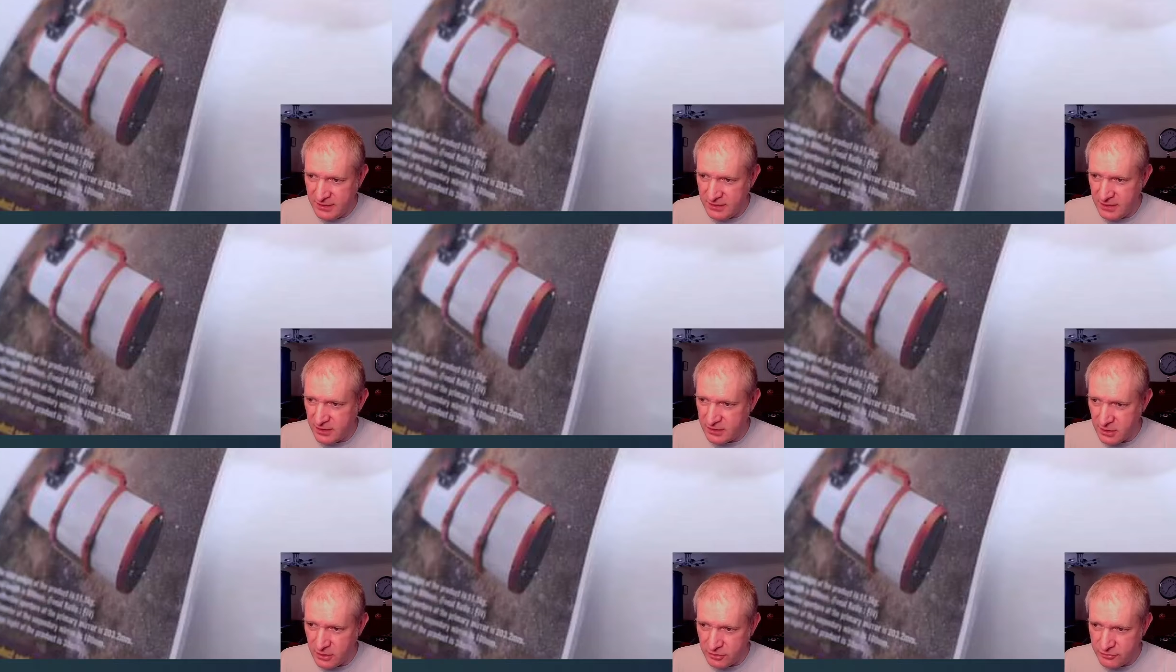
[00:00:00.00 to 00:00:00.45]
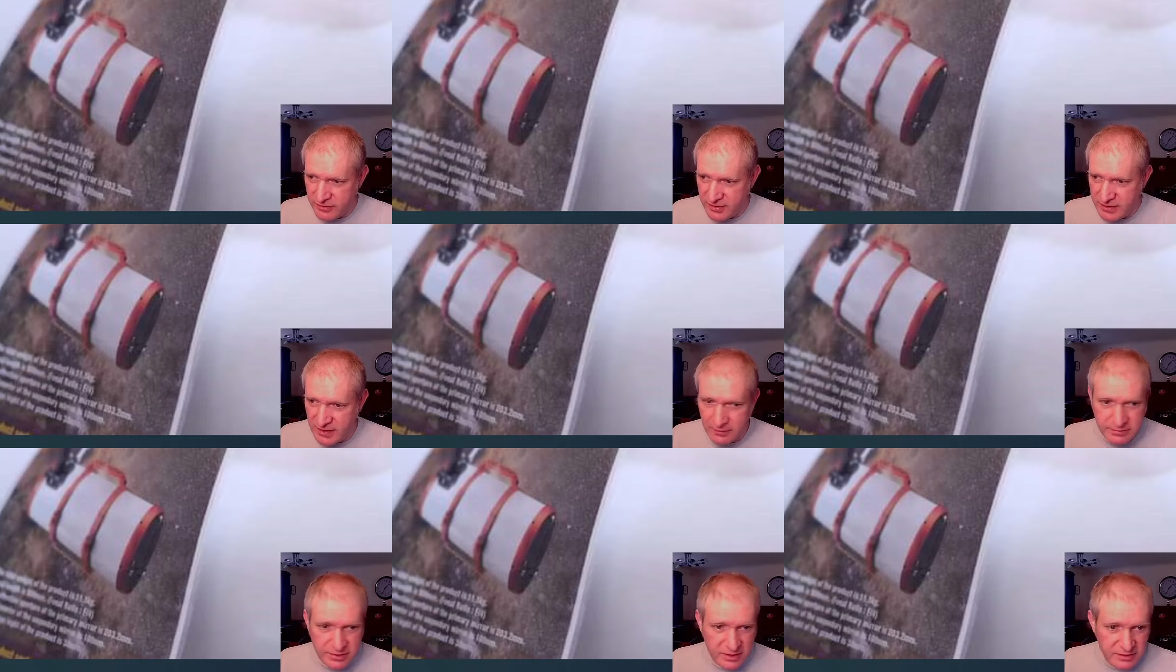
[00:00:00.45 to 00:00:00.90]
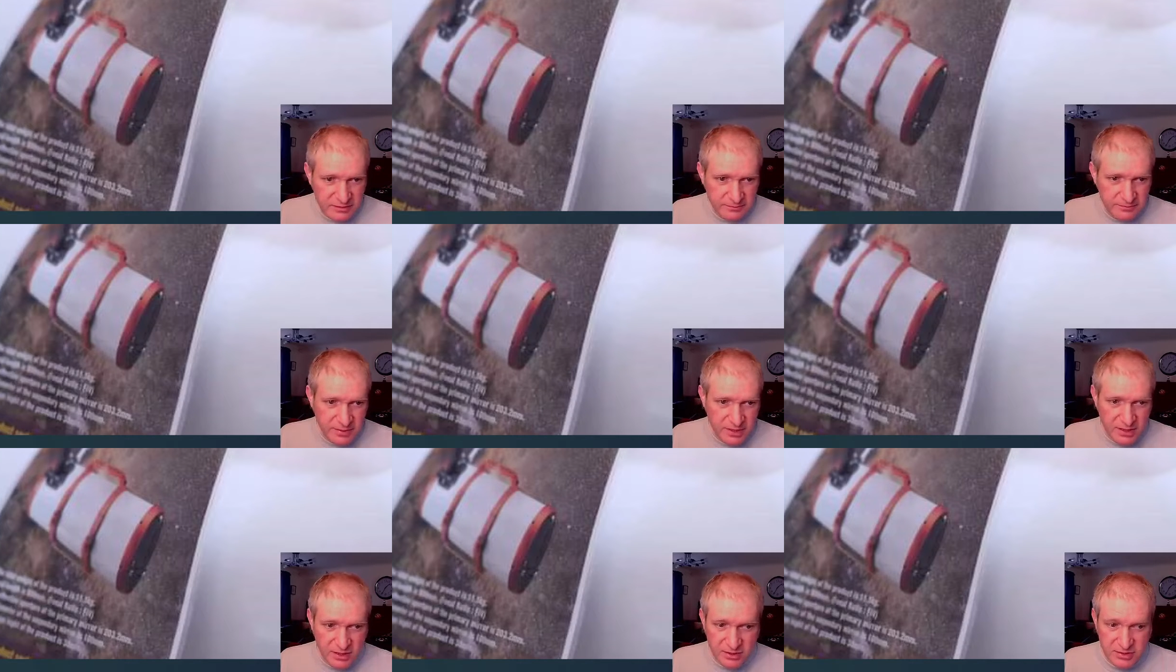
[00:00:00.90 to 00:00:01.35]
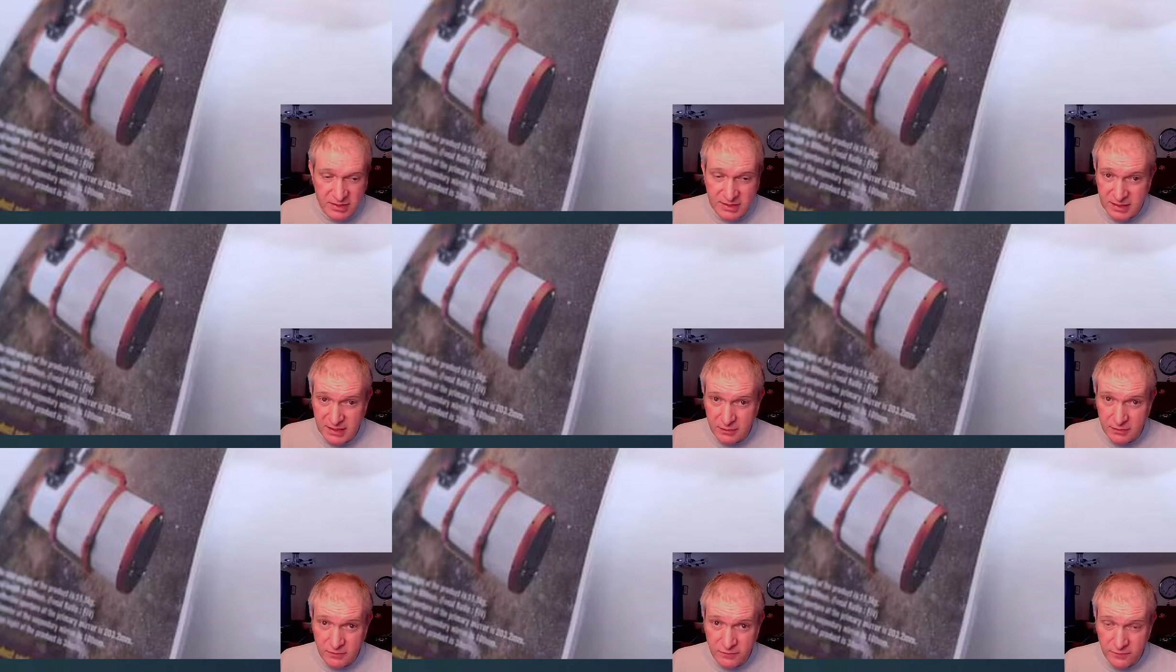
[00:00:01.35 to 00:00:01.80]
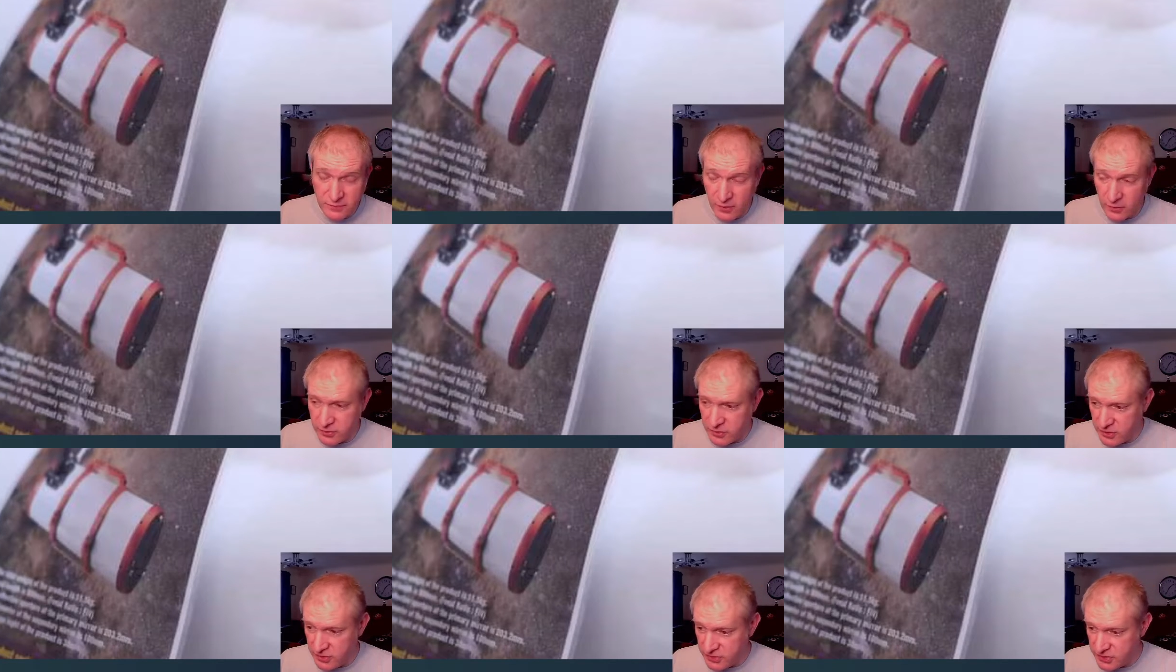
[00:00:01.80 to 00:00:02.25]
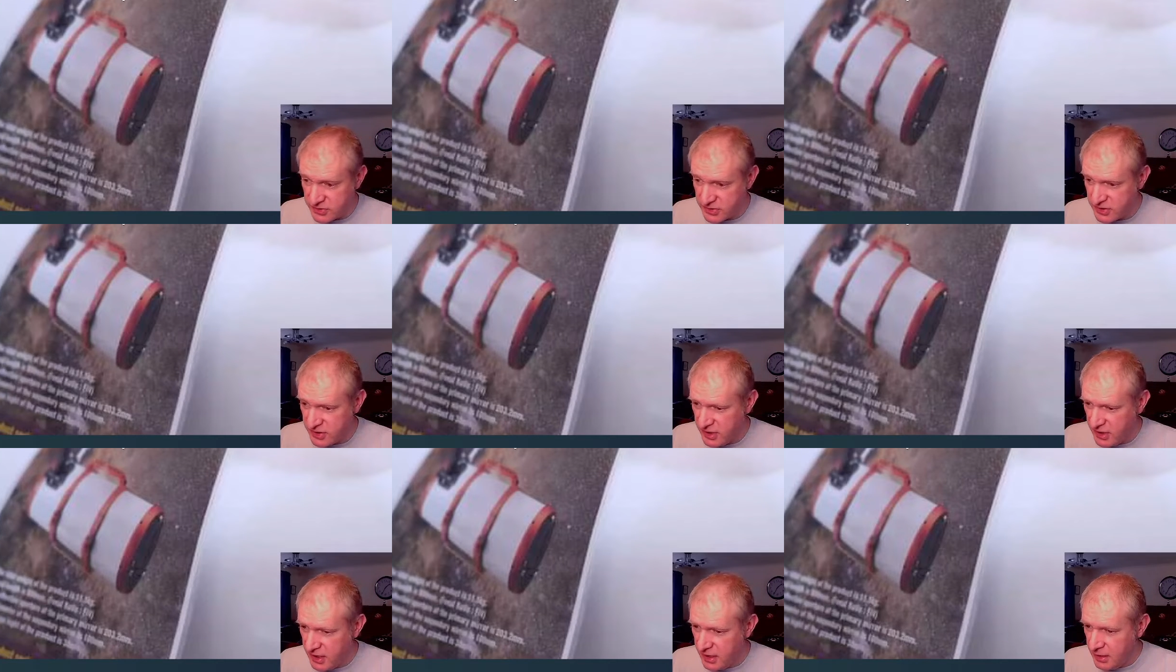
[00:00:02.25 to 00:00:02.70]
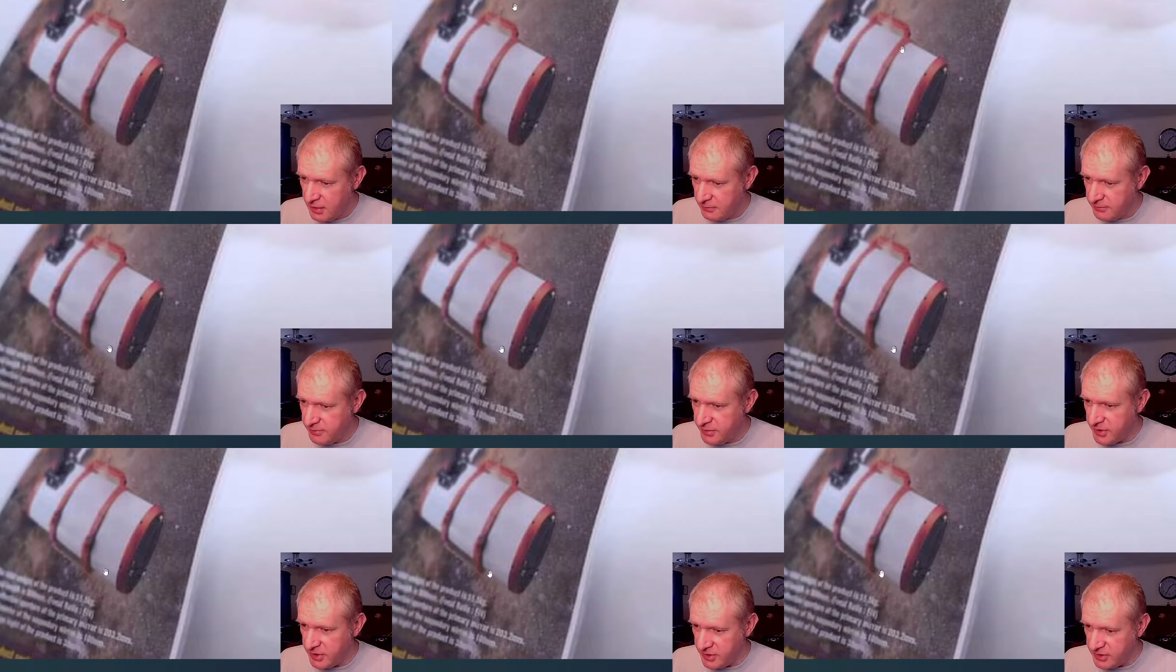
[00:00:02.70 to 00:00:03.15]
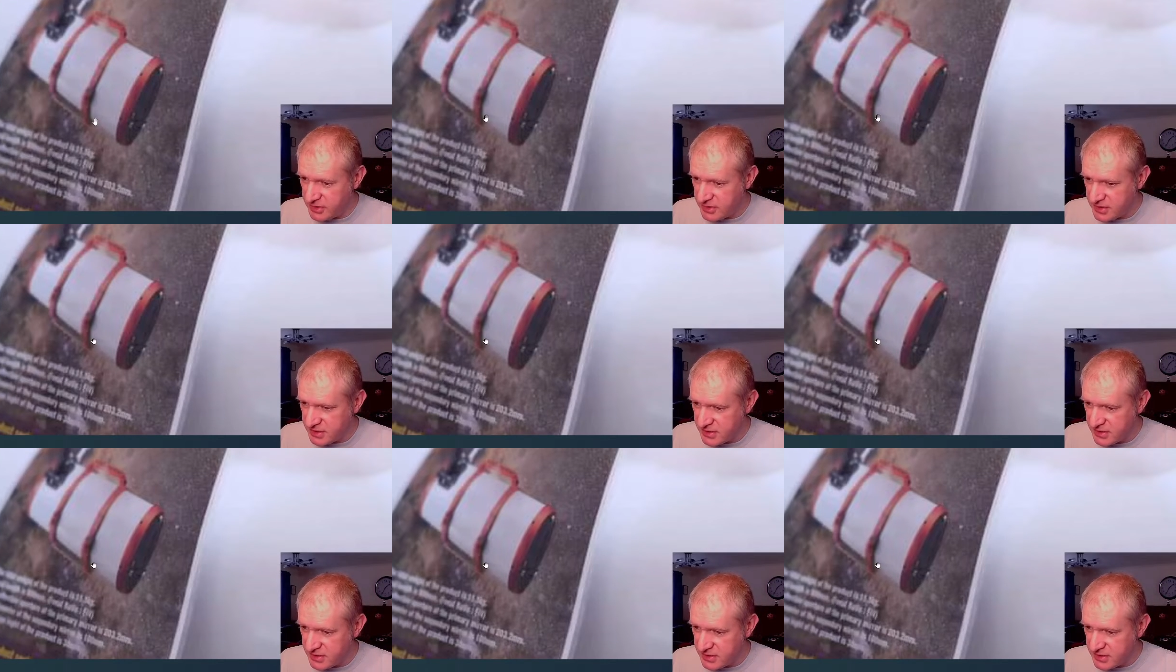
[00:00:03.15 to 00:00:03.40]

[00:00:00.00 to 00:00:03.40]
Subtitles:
I can't read that bit because it's out of focus. But